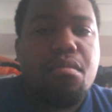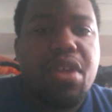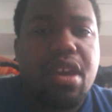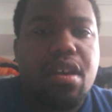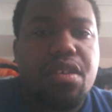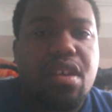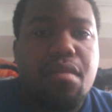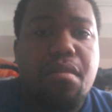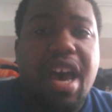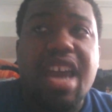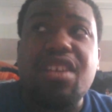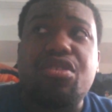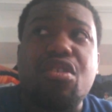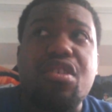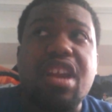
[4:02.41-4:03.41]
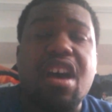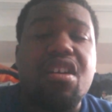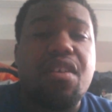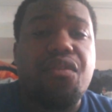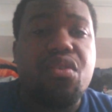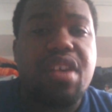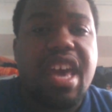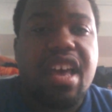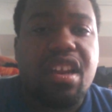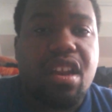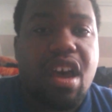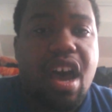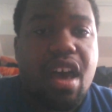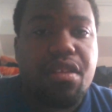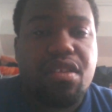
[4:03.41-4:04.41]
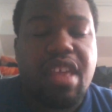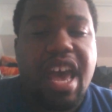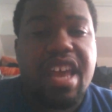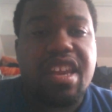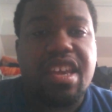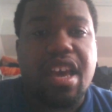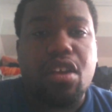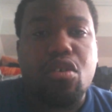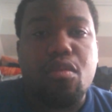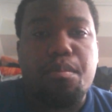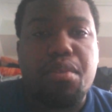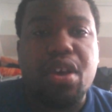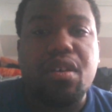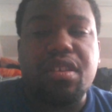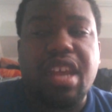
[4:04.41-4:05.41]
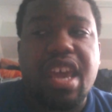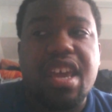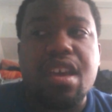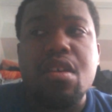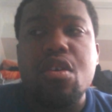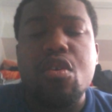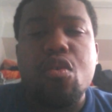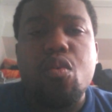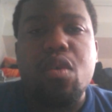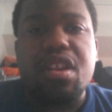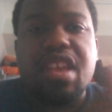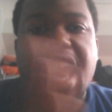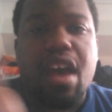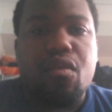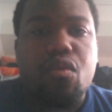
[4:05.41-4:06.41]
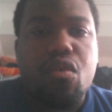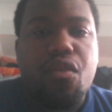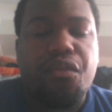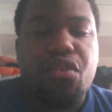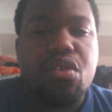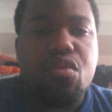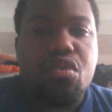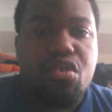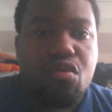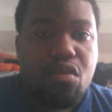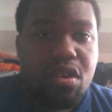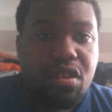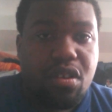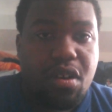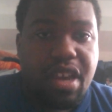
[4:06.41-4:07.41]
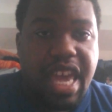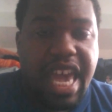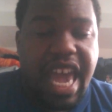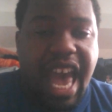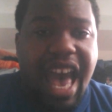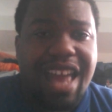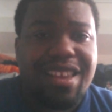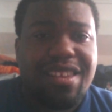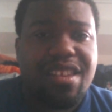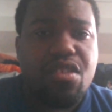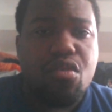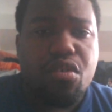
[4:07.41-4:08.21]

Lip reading: Because it might turn out, if you get lost, that yellow building with that roof you were looking at,